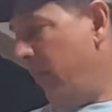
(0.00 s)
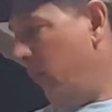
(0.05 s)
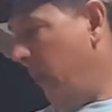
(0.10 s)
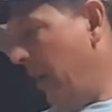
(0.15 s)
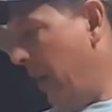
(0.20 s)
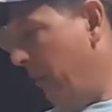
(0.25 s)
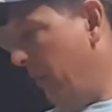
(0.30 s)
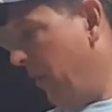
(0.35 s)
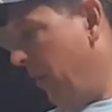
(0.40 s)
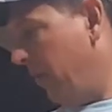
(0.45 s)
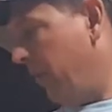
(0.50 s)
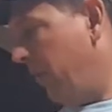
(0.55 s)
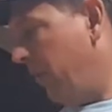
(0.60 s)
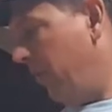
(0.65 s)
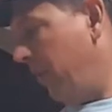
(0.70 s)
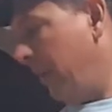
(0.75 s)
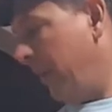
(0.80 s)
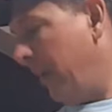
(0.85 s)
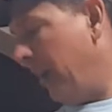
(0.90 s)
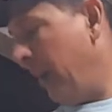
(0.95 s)
When I
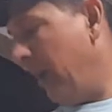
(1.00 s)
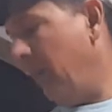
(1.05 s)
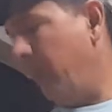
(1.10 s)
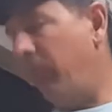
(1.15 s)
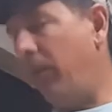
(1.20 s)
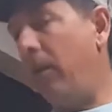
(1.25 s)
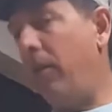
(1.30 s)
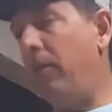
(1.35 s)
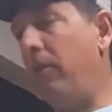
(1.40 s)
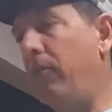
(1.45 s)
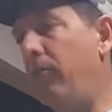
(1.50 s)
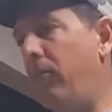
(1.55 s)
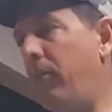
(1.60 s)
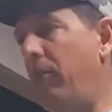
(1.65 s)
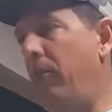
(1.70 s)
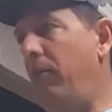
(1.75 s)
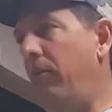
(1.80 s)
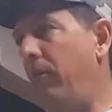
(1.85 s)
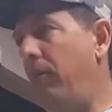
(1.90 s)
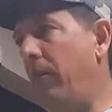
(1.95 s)
purchased the canabs, I
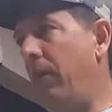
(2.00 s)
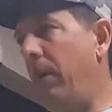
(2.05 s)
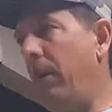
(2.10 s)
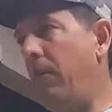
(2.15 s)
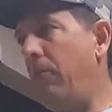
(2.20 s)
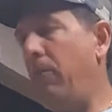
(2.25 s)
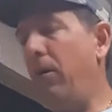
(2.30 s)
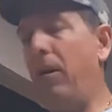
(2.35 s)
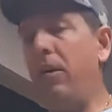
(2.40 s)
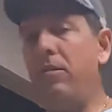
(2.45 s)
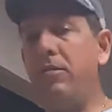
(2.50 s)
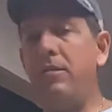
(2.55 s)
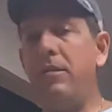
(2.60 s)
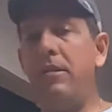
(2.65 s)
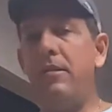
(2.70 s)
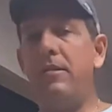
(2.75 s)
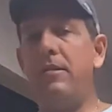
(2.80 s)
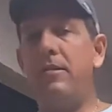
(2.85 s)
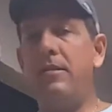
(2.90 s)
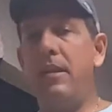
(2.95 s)
also
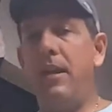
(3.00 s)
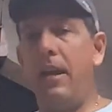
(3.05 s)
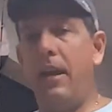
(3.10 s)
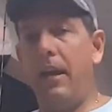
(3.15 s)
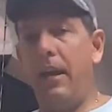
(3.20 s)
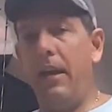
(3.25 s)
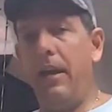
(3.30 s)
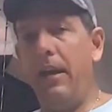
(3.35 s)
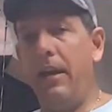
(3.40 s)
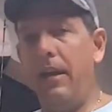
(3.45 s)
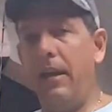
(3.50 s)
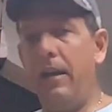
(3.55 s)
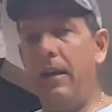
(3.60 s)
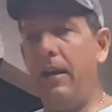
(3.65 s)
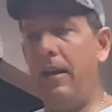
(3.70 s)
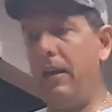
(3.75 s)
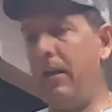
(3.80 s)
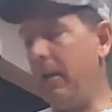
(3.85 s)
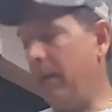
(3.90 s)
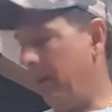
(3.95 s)
purchased
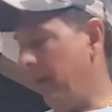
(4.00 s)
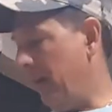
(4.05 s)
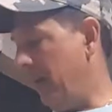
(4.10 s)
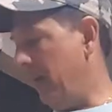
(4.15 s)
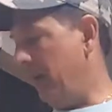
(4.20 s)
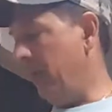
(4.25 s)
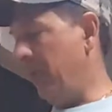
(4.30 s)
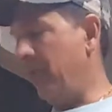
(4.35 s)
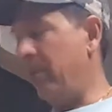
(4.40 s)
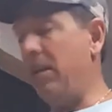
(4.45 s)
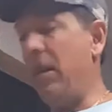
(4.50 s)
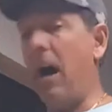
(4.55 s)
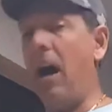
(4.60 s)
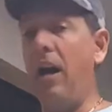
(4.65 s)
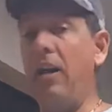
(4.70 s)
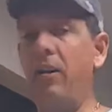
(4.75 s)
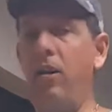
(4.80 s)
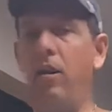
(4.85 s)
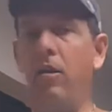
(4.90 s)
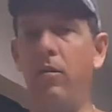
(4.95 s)
a
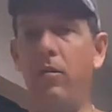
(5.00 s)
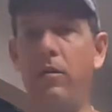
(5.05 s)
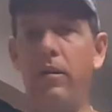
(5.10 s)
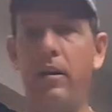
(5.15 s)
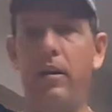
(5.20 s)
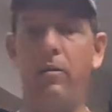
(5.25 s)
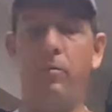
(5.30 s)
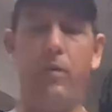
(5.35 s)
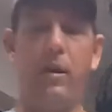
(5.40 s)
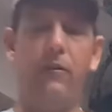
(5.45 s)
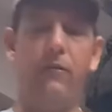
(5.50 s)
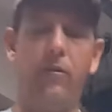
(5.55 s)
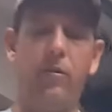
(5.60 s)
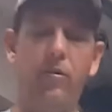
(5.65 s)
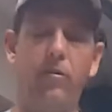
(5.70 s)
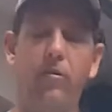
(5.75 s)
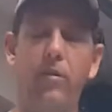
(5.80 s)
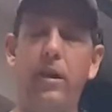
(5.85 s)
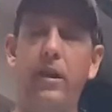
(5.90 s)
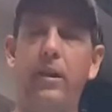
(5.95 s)
Yano. It's by
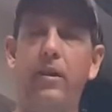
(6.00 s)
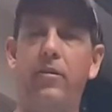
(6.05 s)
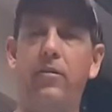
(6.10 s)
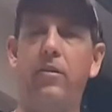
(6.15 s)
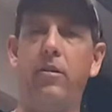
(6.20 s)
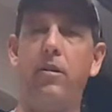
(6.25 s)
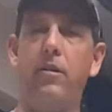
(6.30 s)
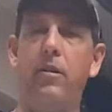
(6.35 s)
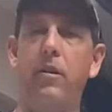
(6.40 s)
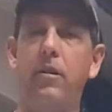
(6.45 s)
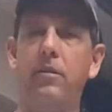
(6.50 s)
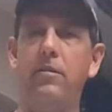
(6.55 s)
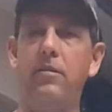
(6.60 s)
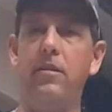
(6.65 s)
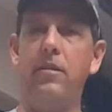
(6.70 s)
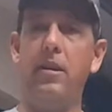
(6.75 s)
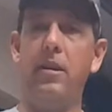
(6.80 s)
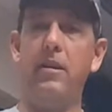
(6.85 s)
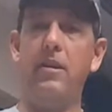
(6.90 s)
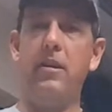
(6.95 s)
FirstLite. It's called
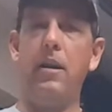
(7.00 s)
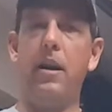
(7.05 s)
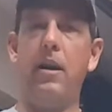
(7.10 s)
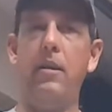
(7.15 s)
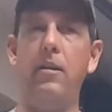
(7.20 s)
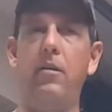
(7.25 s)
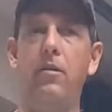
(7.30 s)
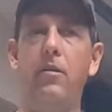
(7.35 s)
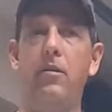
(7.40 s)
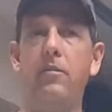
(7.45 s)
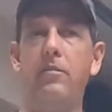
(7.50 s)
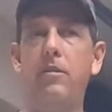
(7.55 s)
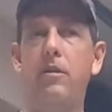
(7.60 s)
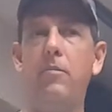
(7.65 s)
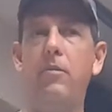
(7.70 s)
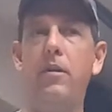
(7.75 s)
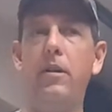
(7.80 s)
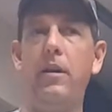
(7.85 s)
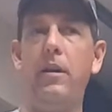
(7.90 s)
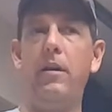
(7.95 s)
the Yano,
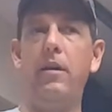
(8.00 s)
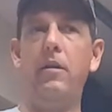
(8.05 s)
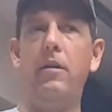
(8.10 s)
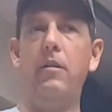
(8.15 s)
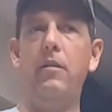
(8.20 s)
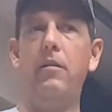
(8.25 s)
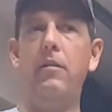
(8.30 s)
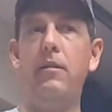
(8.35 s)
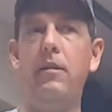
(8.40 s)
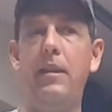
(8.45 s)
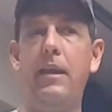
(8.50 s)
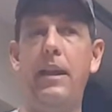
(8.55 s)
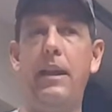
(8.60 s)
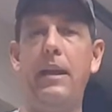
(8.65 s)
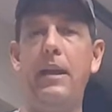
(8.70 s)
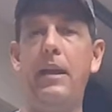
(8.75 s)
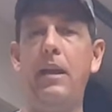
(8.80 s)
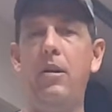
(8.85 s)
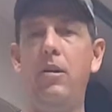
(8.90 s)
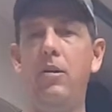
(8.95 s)
double L
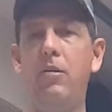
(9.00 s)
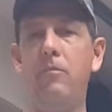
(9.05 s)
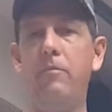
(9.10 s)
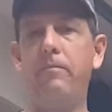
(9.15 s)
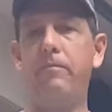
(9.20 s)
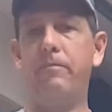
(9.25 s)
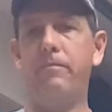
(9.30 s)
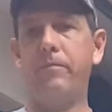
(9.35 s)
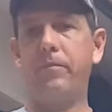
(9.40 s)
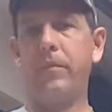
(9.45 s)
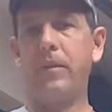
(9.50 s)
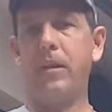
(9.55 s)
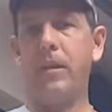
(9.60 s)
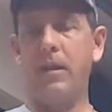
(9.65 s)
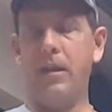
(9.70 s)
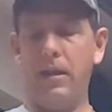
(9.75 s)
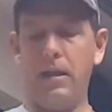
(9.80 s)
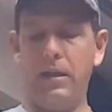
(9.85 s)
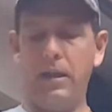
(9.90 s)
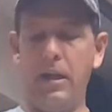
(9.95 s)
A N O.
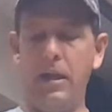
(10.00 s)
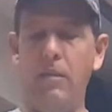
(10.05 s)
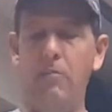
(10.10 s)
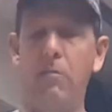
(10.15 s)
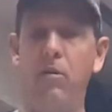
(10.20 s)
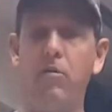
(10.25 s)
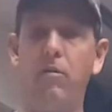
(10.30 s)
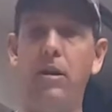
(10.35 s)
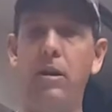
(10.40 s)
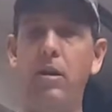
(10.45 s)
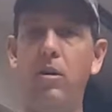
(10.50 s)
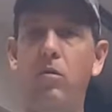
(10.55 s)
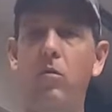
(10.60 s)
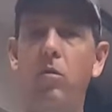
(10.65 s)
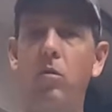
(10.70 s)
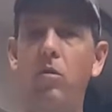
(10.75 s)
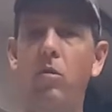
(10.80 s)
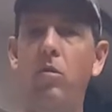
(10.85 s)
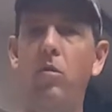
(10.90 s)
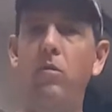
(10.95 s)
Again, merino
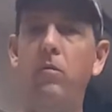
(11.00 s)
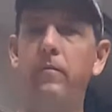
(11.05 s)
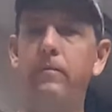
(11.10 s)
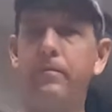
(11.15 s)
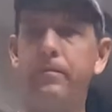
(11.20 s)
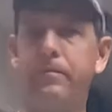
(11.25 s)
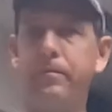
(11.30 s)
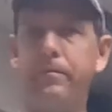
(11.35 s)
wool.